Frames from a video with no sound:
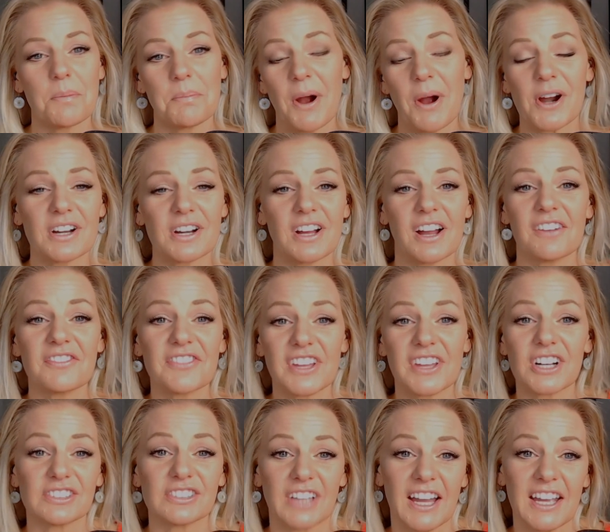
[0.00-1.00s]
part of
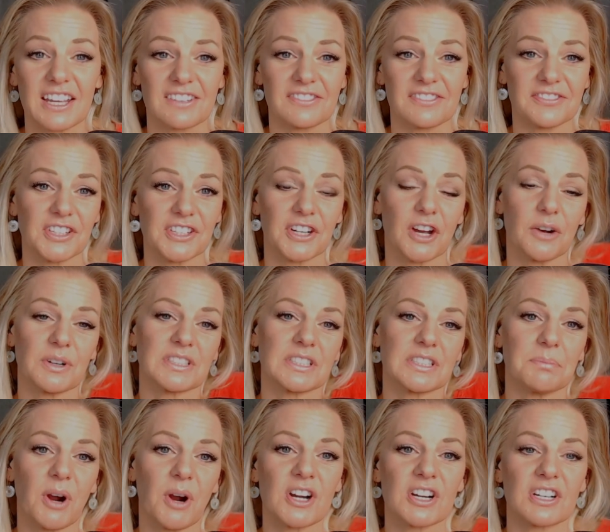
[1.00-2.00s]
their life. It's
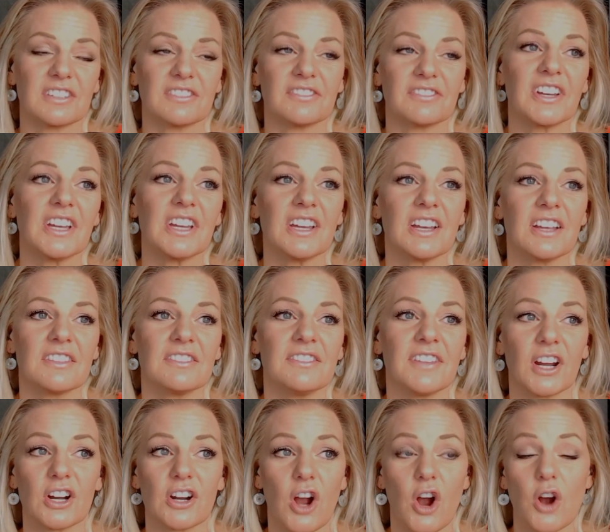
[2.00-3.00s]
a part of
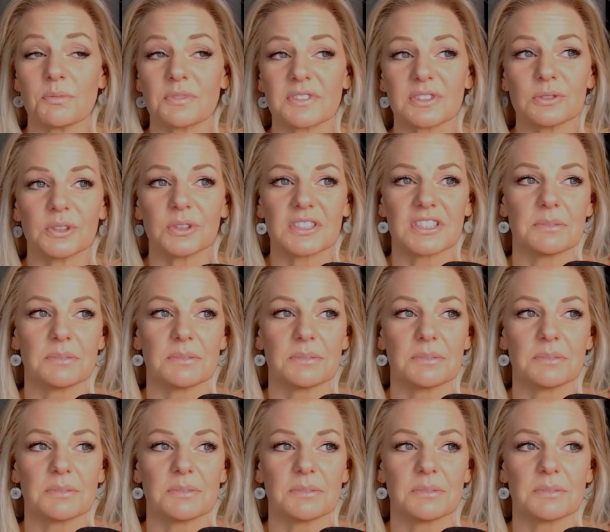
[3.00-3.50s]
their homeschool.